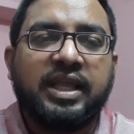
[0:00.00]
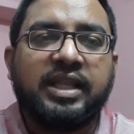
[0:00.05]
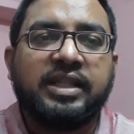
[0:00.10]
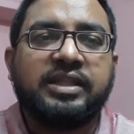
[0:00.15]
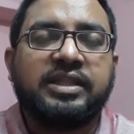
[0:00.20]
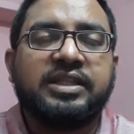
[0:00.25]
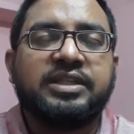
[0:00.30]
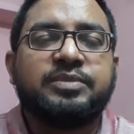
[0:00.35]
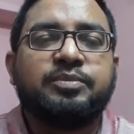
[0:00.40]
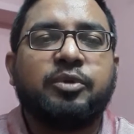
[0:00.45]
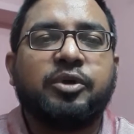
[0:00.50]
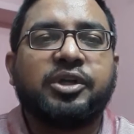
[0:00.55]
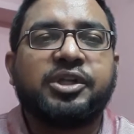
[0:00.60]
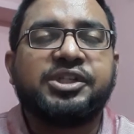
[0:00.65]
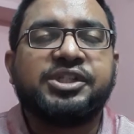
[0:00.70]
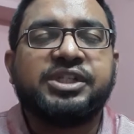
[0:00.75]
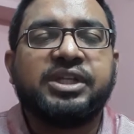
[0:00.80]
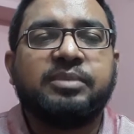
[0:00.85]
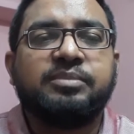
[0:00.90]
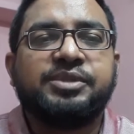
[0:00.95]
and this
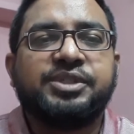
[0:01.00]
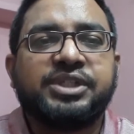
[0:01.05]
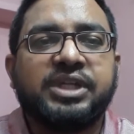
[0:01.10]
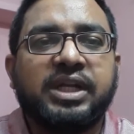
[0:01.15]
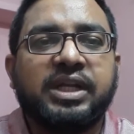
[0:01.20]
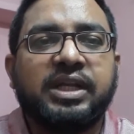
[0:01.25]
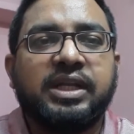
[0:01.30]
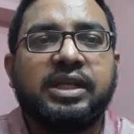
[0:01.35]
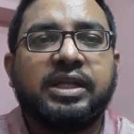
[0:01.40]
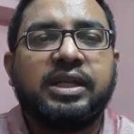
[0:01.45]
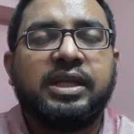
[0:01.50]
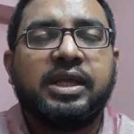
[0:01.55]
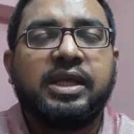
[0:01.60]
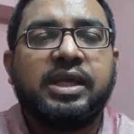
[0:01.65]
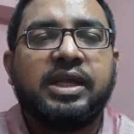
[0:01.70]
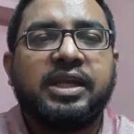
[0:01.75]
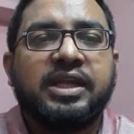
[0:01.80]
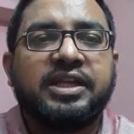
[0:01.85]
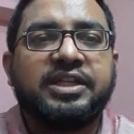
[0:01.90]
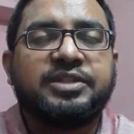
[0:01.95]
potassium channel
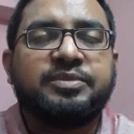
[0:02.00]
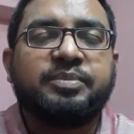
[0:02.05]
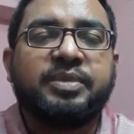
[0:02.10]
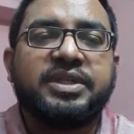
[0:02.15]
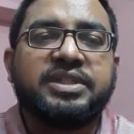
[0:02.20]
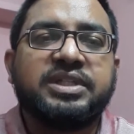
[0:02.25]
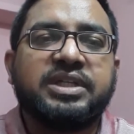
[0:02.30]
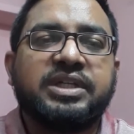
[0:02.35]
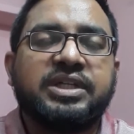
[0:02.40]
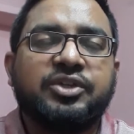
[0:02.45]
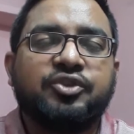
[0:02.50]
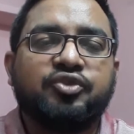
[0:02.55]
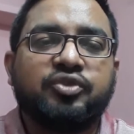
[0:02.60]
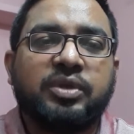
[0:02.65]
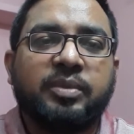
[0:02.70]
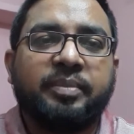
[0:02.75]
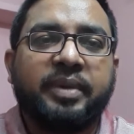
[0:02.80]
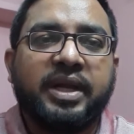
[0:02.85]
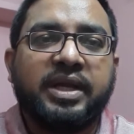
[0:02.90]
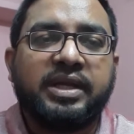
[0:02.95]
is present into
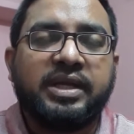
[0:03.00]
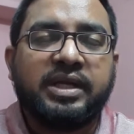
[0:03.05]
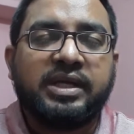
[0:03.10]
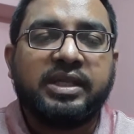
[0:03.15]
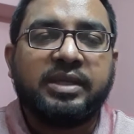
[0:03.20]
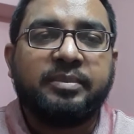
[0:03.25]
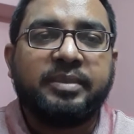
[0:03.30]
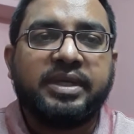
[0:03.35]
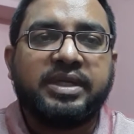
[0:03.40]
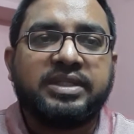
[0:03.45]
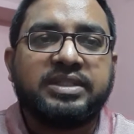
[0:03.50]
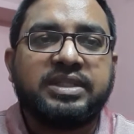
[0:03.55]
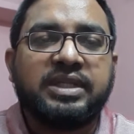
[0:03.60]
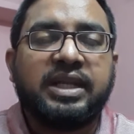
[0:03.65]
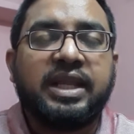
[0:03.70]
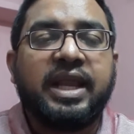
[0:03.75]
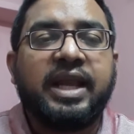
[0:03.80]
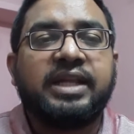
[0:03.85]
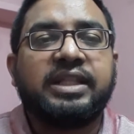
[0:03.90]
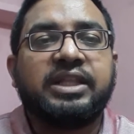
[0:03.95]
the pancreatic beta cell,
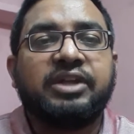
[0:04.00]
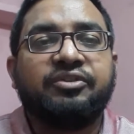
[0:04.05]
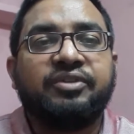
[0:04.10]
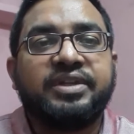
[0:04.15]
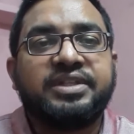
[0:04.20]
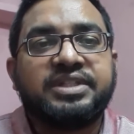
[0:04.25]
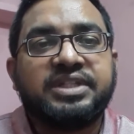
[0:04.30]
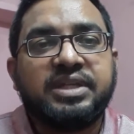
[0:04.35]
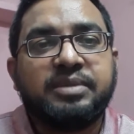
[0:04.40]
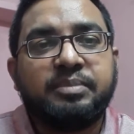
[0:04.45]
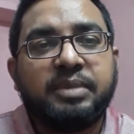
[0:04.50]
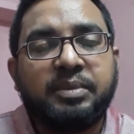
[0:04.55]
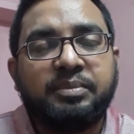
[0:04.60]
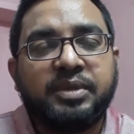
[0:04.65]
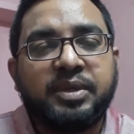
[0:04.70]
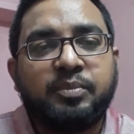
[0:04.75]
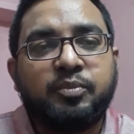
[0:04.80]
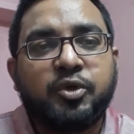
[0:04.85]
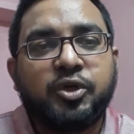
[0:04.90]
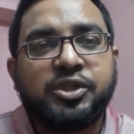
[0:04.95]
and the resting
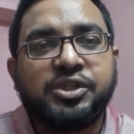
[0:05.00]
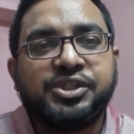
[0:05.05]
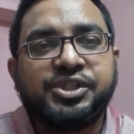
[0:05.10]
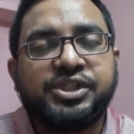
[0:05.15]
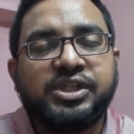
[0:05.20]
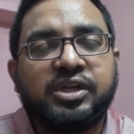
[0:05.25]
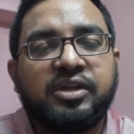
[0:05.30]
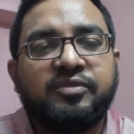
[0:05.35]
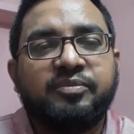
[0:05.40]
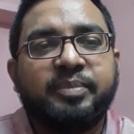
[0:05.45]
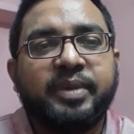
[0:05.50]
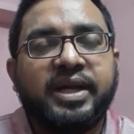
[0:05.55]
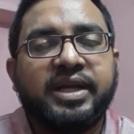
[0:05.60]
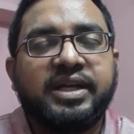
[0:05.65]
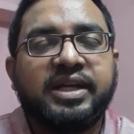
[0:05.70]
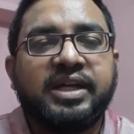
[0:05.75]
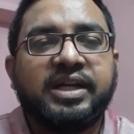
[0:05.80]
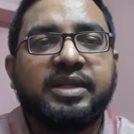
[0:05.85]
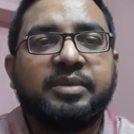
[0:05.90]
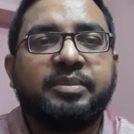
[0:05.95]
membrane potential of
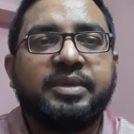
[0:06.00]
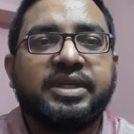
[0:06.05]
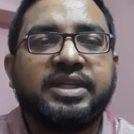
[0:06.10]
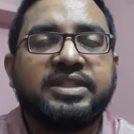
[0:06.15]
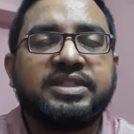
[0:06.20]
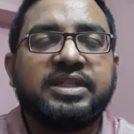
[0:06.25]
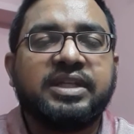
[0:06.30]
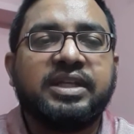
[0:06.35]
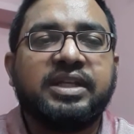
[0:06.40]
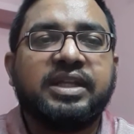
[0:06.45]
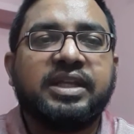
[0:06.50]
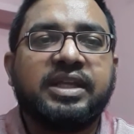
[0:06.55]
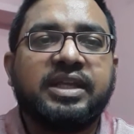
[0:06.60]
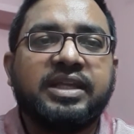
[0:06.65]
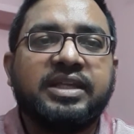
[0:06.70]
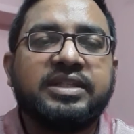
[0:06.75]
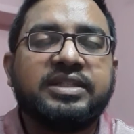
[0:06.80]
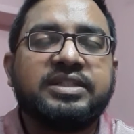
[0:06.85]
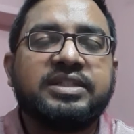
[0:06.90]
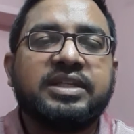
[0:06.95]
pancreatic beta cell
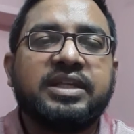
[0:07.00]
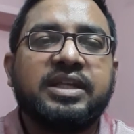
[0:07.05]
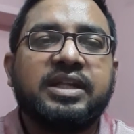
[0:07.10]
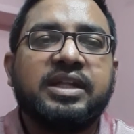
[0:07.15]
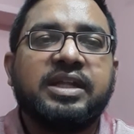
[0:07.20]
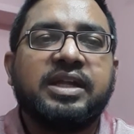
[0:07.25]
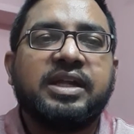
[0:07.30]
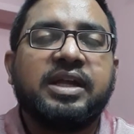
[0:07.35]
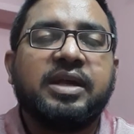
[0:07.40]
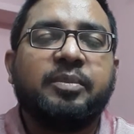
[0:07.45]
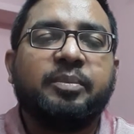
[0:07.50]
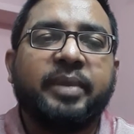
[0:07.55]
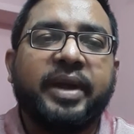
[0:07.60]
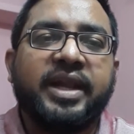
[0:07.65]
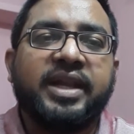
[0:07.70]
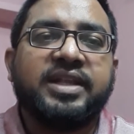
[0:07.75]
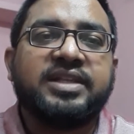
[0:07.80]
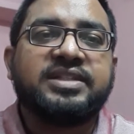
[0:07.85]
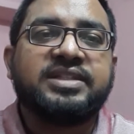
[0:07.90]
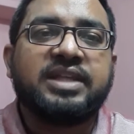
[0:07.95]
is
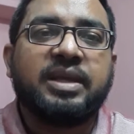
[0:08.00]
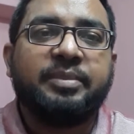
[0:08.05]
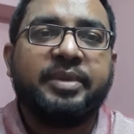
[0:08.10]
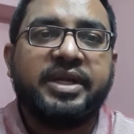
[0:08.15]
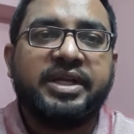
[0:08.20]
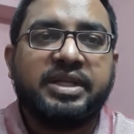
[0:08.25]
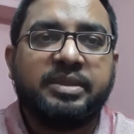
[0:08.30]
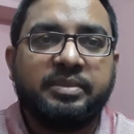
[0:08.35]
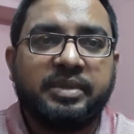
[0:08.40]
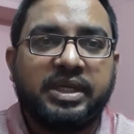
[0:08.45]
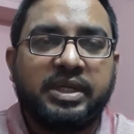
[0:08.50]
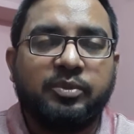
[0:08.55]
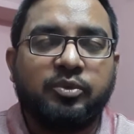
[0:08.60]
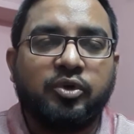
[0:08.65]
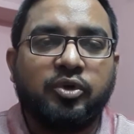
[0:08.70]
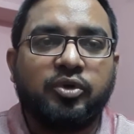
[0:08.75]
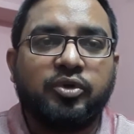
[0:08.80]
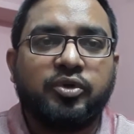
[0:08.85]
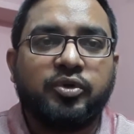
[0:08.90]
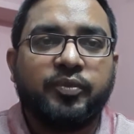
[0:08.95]
minus 70
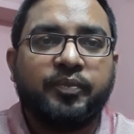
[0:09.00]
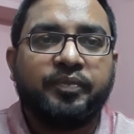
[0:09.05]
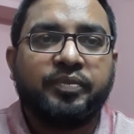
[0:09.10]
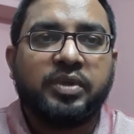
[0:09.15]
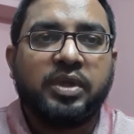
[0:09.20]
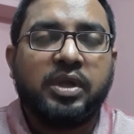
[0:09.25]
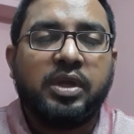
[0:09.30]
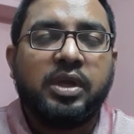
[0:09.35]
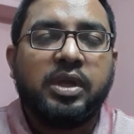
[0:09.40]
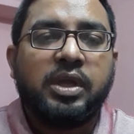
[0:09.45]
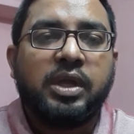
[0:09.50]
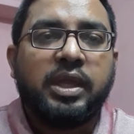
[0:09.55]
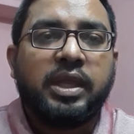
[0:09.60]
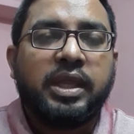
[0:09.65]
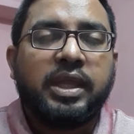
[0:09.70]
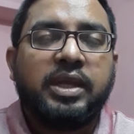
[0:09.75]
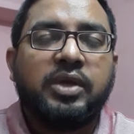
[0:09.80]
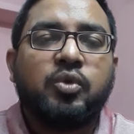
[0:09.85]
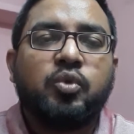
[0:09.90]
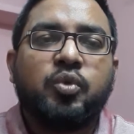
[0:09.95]
millivolt,
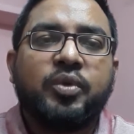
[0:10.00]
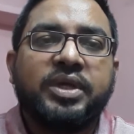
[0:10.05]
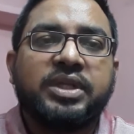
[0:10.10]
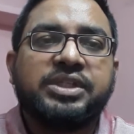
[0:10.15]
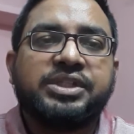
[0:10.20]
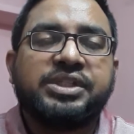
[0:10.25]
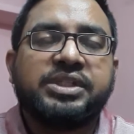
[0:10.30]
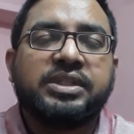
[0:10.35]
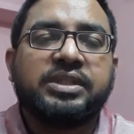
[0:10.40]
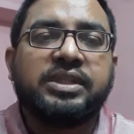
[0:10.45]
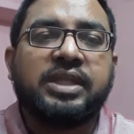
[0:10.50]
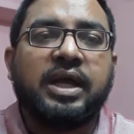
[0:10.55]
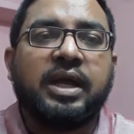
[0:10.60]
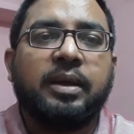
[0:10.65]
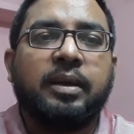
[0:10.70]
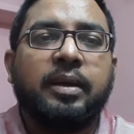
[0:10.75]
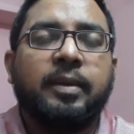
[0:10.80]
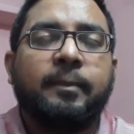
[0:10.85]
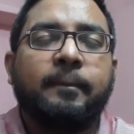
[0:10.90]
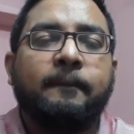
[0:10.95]
in which
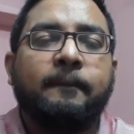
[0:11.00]
the